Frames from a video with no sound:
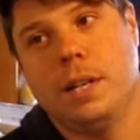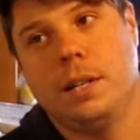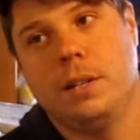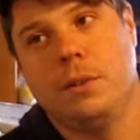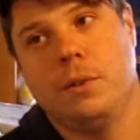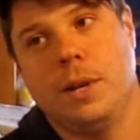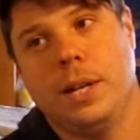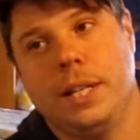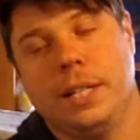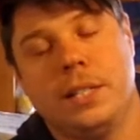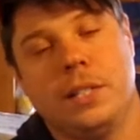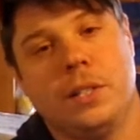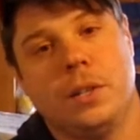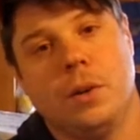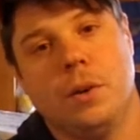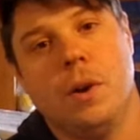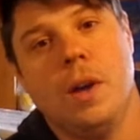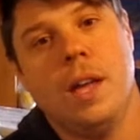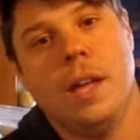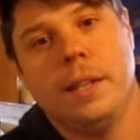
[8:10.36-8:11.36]
grade.
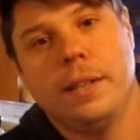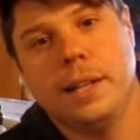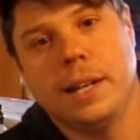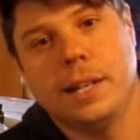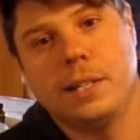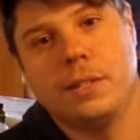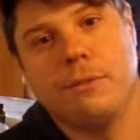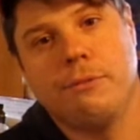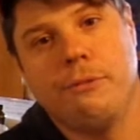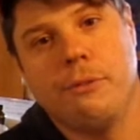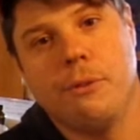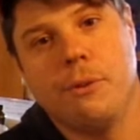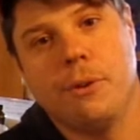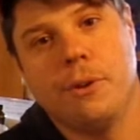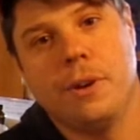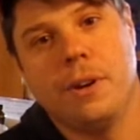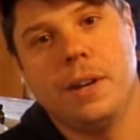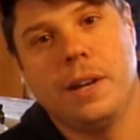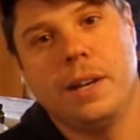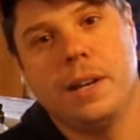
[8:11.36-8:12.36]
So that's
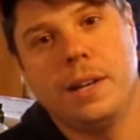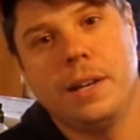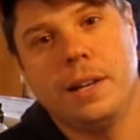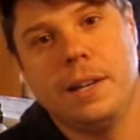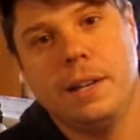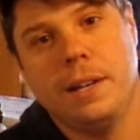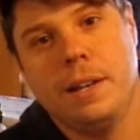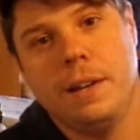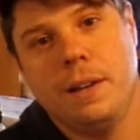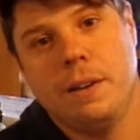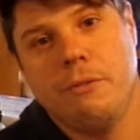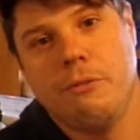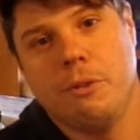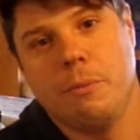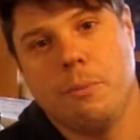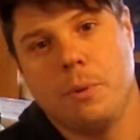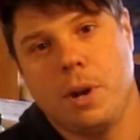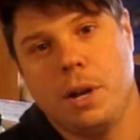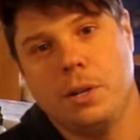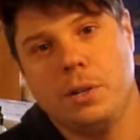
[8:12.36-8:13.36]
for
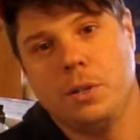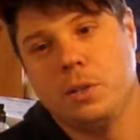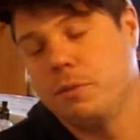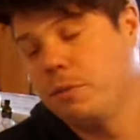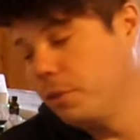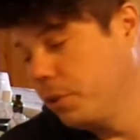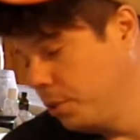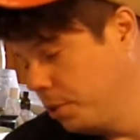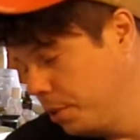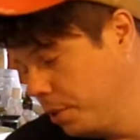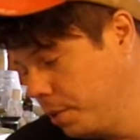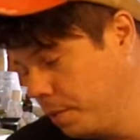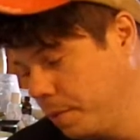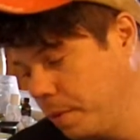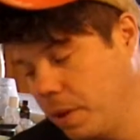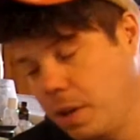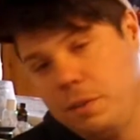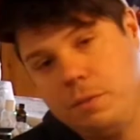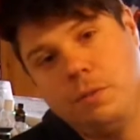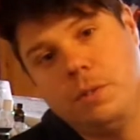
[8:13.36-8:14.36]
produce, for
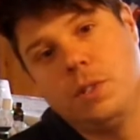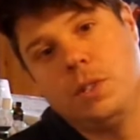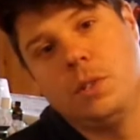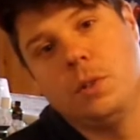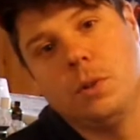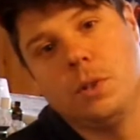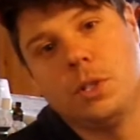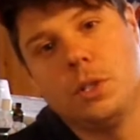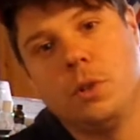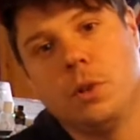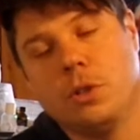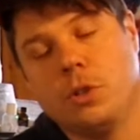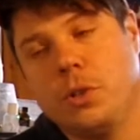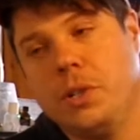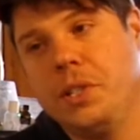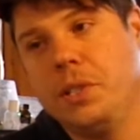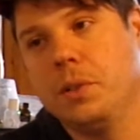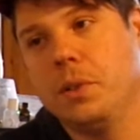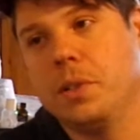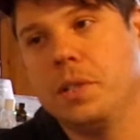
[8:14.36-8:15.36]
health food stores, grocery
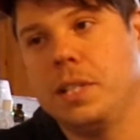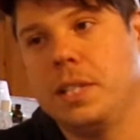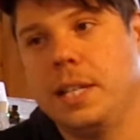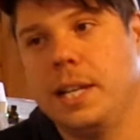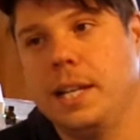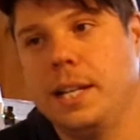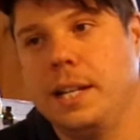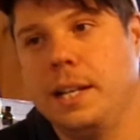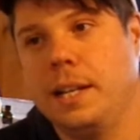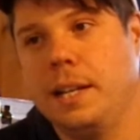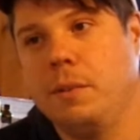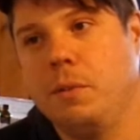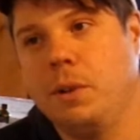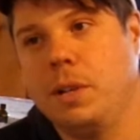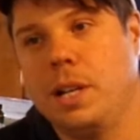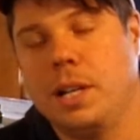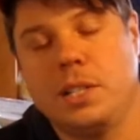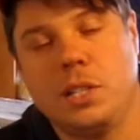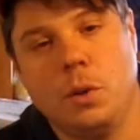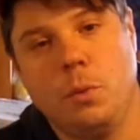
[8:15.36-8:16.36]
stores, and
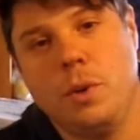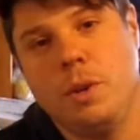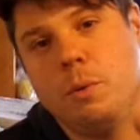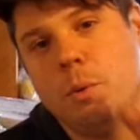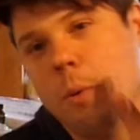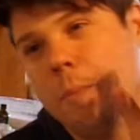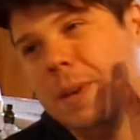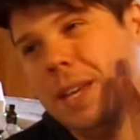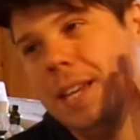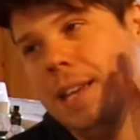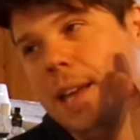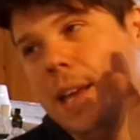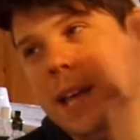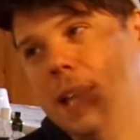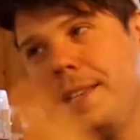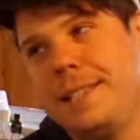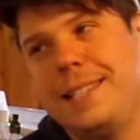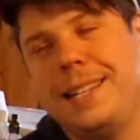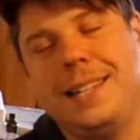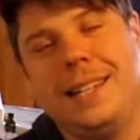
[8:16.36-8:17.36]
whatnot. So we will be
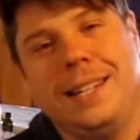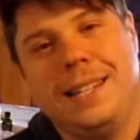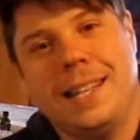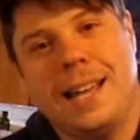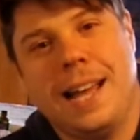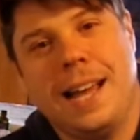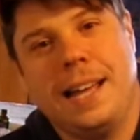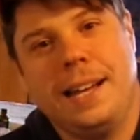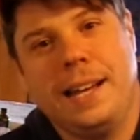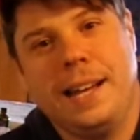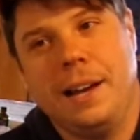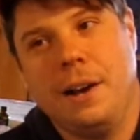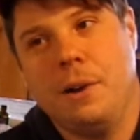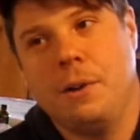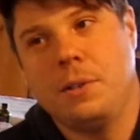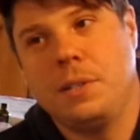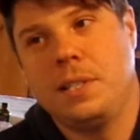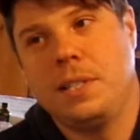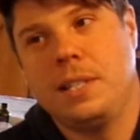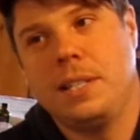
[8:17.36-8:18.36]
sending that
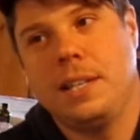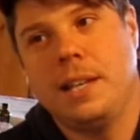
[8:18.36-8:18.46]
out